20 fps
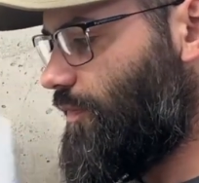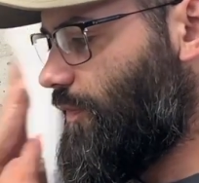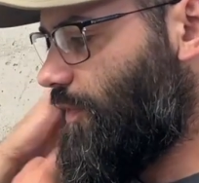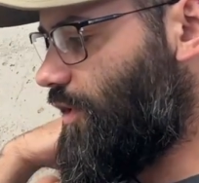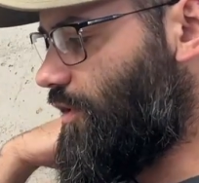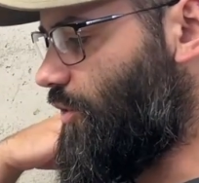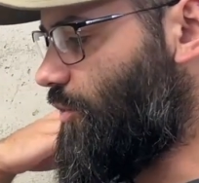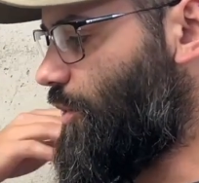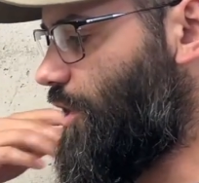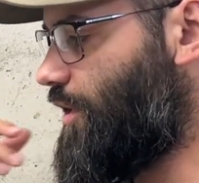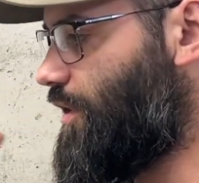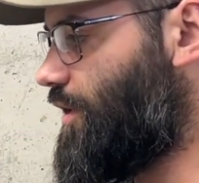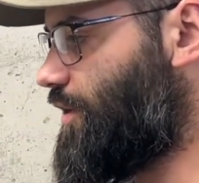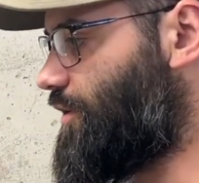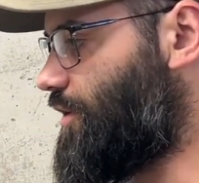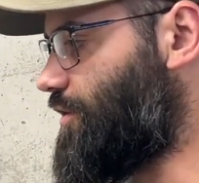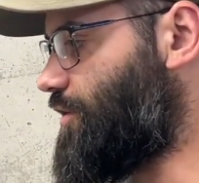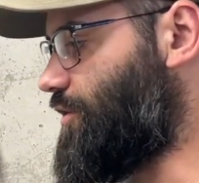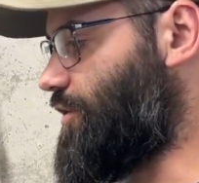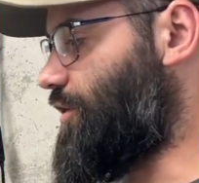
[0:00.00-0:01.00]
the way that
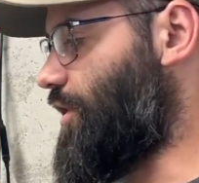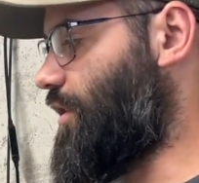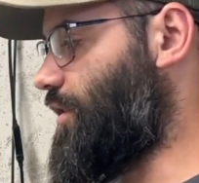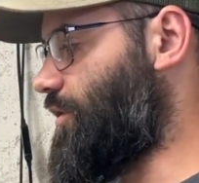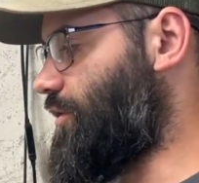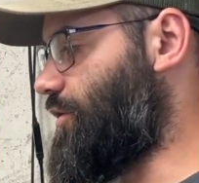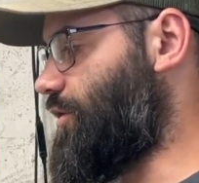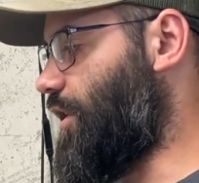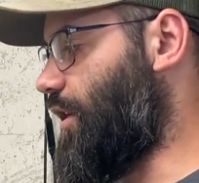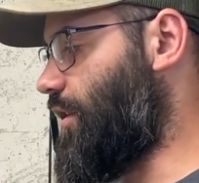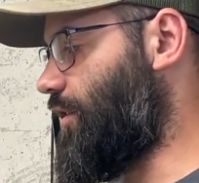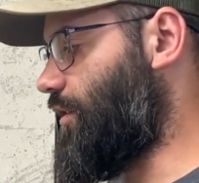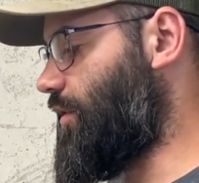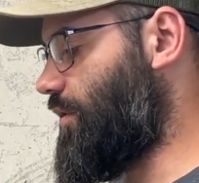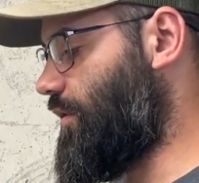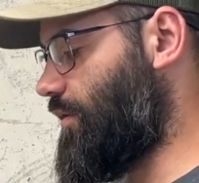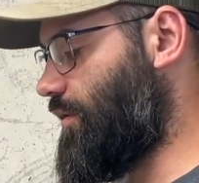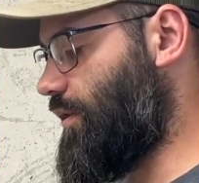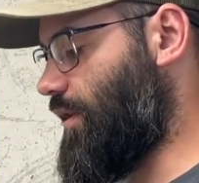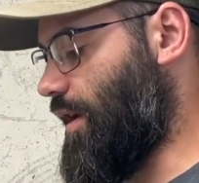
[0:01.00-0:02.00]
this is done,
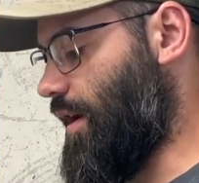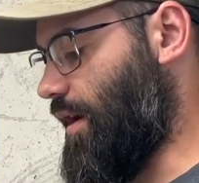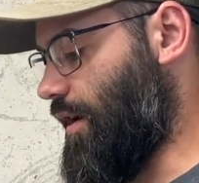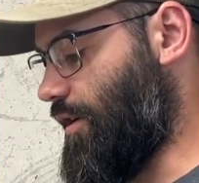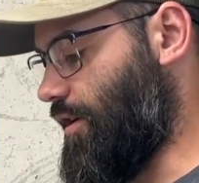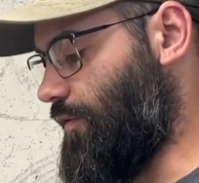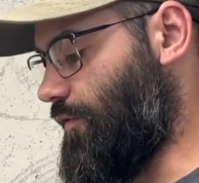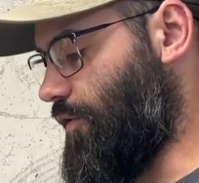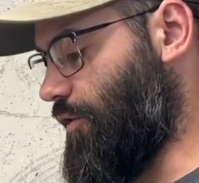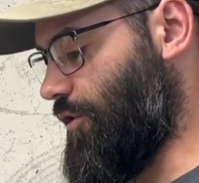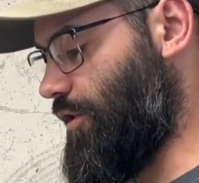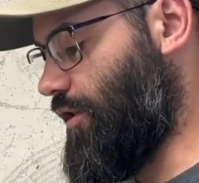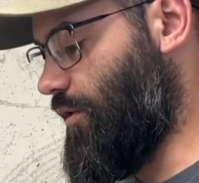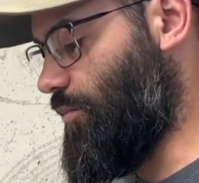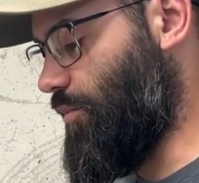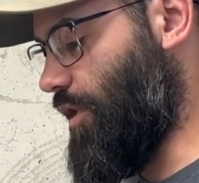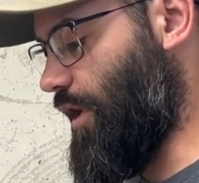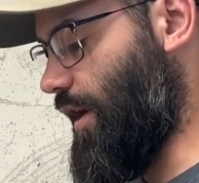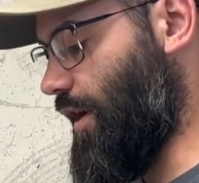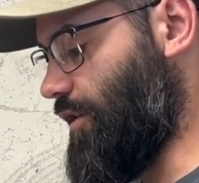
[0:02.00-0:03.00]
converting the
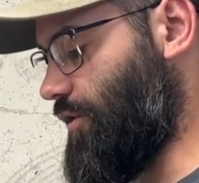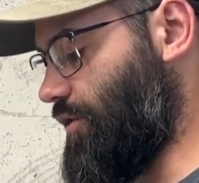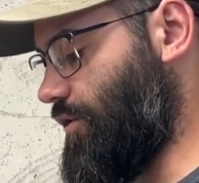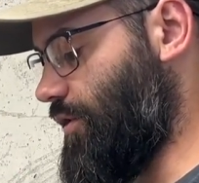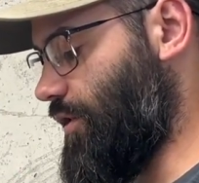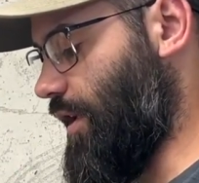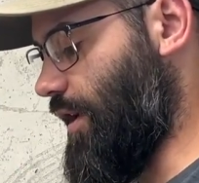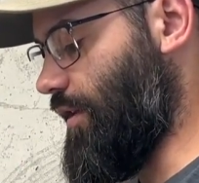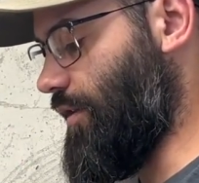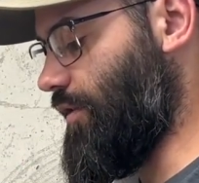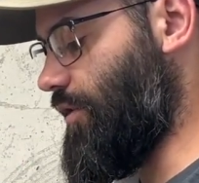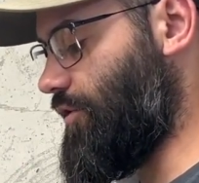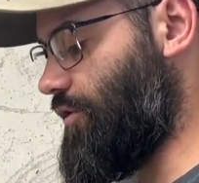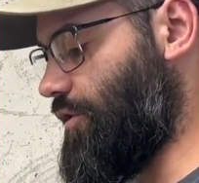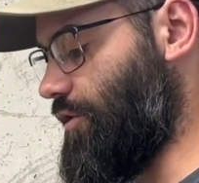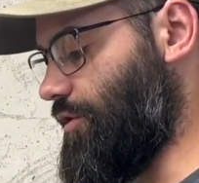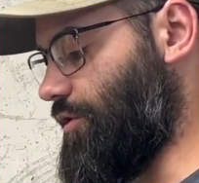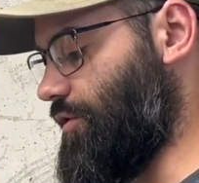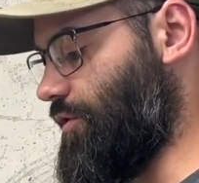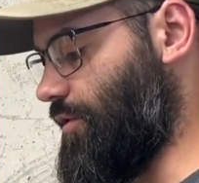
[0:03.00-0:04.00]
brass, and this
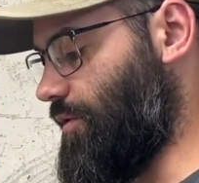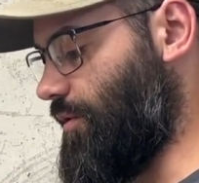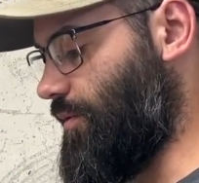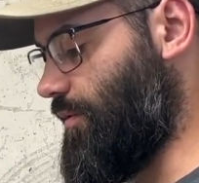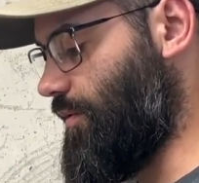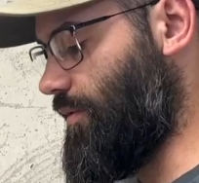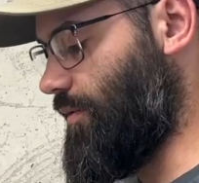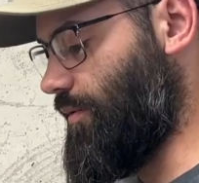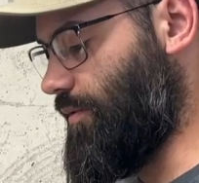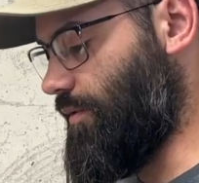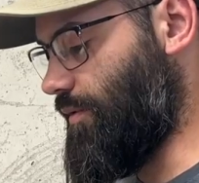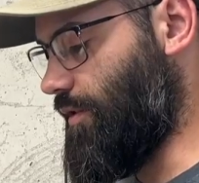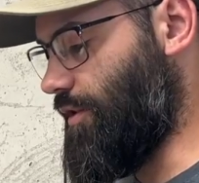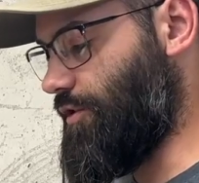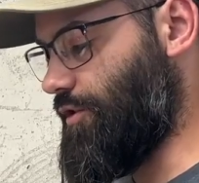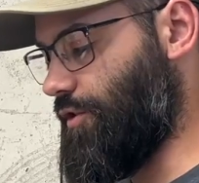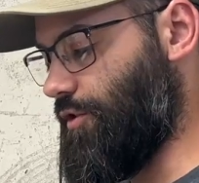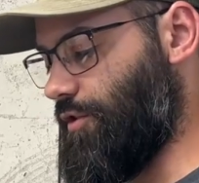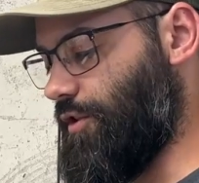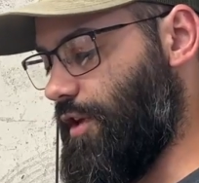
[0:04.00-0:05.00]
is
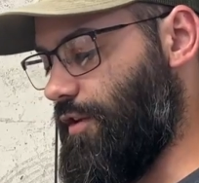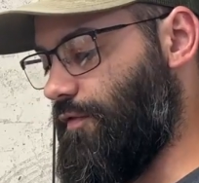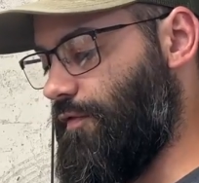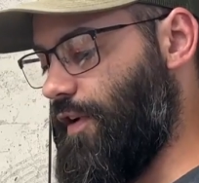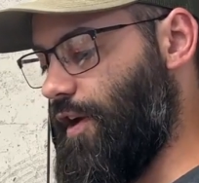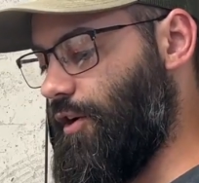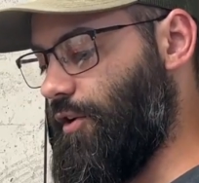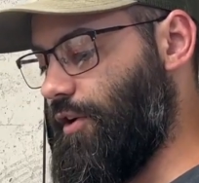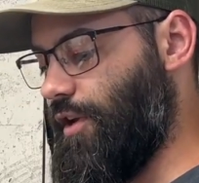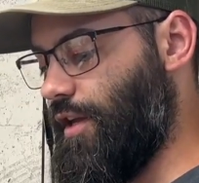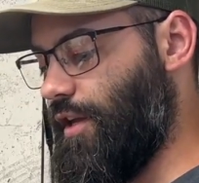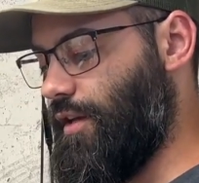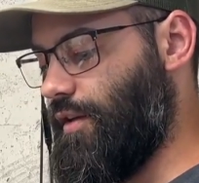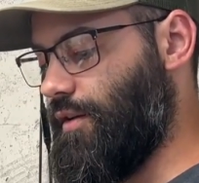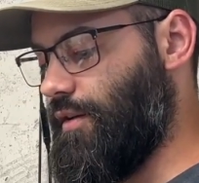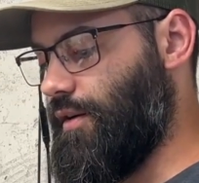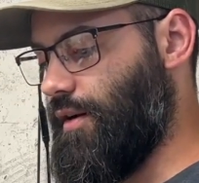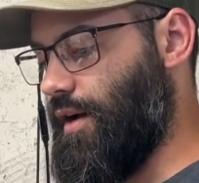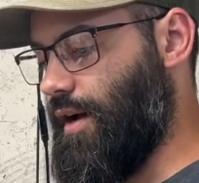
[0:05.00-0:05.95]
a very